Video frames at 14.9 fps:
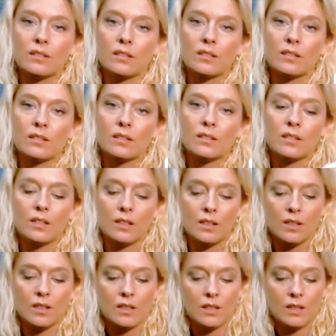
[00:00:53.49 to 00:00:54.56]

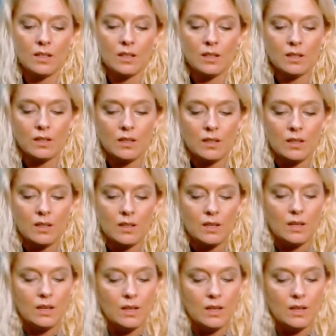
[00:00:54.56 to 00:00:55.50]
[no speech]